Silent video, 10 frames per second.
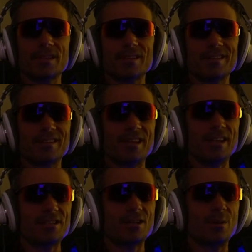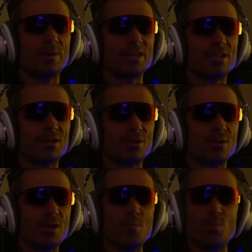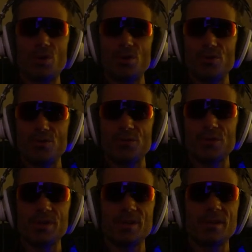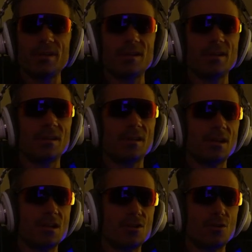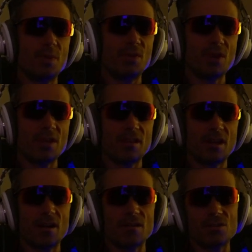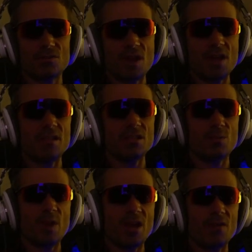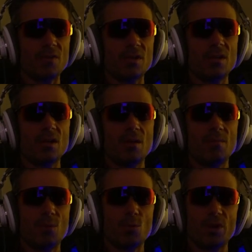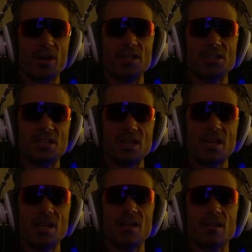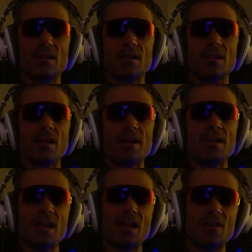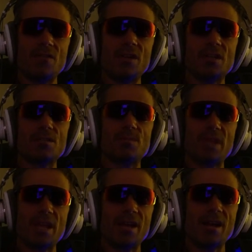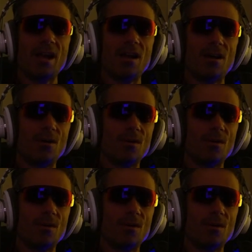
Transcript: that's going to improve and you'll be right there to ride this wave. But we're going to see, I can't even explain how